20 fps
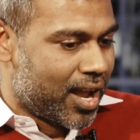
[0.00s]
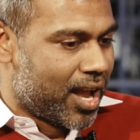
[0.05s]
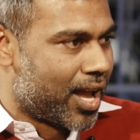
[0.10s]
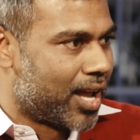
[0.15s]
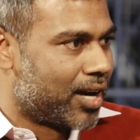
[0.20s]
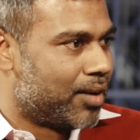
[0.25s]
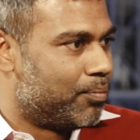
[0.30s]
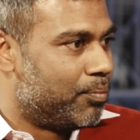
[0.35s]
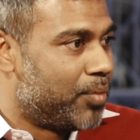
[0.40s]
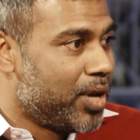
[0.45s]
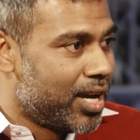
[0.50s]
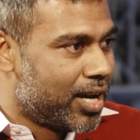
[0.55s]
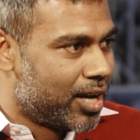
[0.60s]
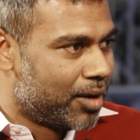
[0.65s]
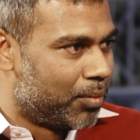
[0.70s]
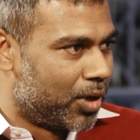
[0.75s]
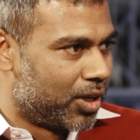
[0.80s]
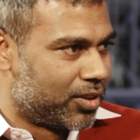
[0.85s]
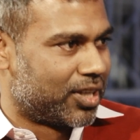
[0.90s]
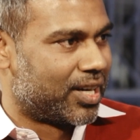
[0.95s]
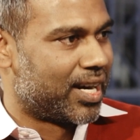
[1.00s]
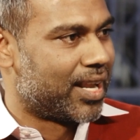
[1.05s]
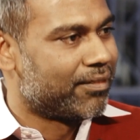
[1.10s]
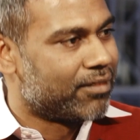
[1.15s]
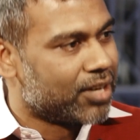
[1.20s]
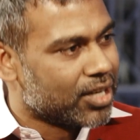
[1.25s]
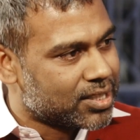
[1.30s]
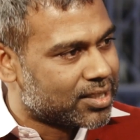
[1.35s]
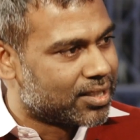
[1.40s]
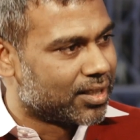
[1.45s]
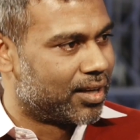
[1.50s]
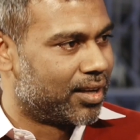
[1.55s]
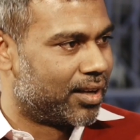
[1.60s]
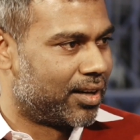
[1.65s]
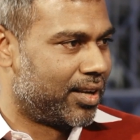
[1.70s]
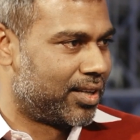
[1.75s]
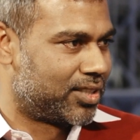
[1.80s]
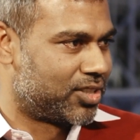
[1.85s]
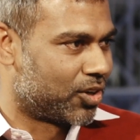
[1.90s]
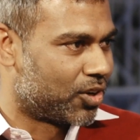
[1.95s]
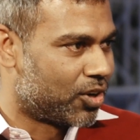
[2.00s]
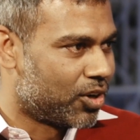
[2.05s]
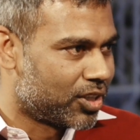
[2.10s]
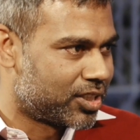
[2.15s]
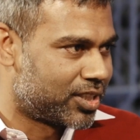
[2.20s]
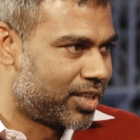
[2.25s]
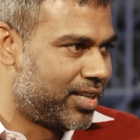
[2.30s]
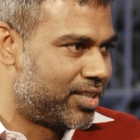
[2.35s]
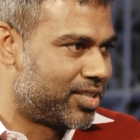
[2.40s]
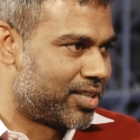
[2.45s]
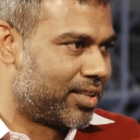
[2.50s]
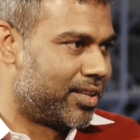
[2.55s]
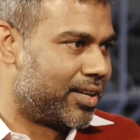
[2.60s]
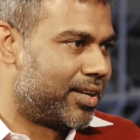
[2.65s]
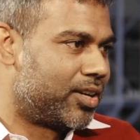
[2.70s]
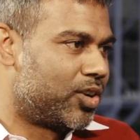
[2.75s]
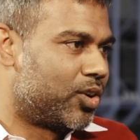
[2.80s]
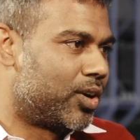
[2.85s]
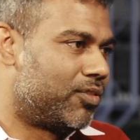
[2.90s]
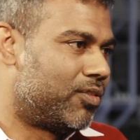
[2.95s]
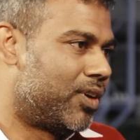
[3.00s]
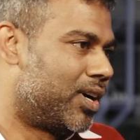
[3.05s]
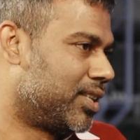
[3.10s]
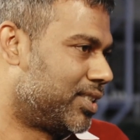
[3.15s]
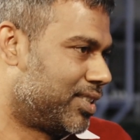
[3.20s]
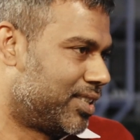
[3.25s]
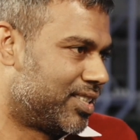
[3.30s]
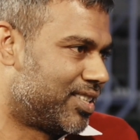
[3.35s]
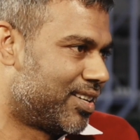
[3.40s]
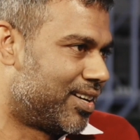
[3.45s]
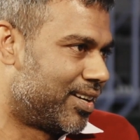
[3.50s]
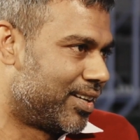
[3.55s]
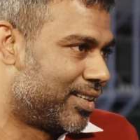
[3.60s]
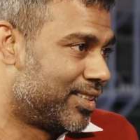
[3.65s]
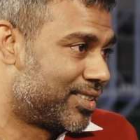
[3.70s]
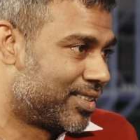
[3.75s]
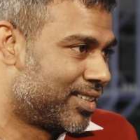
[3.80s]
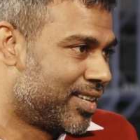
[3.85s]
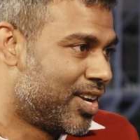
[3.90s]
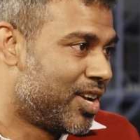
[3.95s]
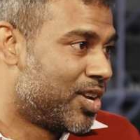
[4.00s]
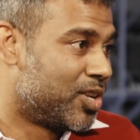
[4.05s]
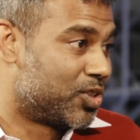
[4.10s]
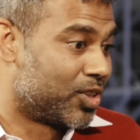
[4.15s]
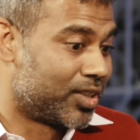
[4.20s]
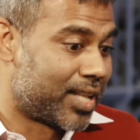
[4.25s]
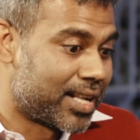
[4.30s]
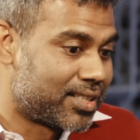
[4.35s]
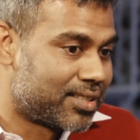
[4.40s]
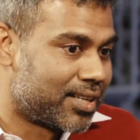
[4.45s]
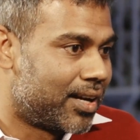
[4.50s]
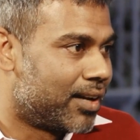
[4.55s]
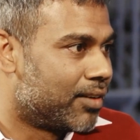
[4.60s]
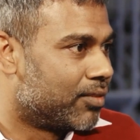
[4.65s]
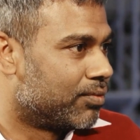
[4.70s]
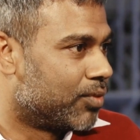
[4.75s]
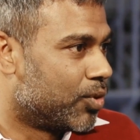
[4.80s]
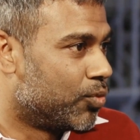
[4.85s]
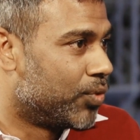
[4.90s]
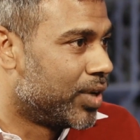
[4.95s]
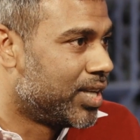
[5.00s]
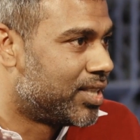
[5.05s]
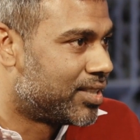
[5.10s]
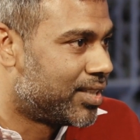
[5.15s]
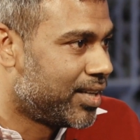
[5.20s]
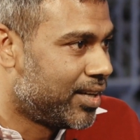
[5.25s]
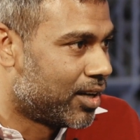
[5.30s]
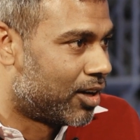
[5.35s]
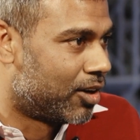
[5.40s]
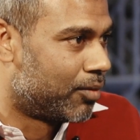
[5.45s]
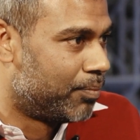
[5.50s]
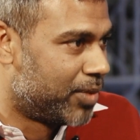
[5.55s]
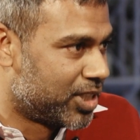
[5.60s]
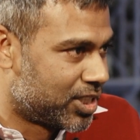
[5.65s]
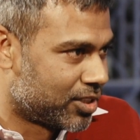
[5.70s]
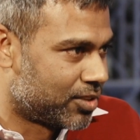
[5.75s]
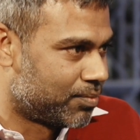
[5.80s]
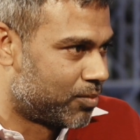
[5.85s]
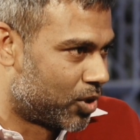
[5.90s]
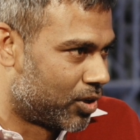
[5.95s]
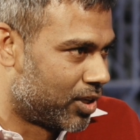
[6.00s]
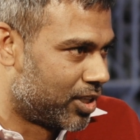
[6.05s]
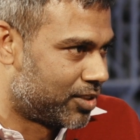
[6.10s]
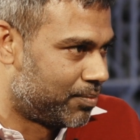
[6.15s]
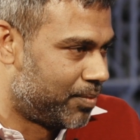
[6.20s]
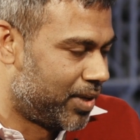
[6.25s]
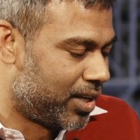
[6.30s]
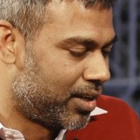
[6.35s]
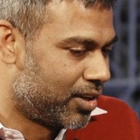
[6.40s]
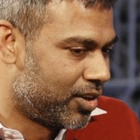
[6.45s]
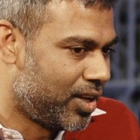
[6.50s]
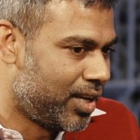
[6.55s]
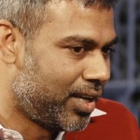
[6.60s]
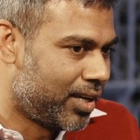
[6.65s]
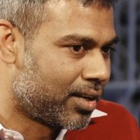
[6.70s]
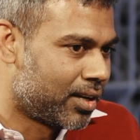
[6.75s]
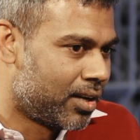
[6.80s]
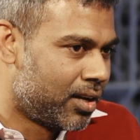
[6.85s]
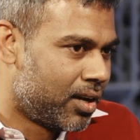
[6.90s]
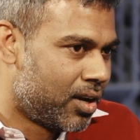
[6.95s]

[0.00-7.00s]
and be able to leverage the learnings across each other to advance the science. So that's how we see our business model as being unique.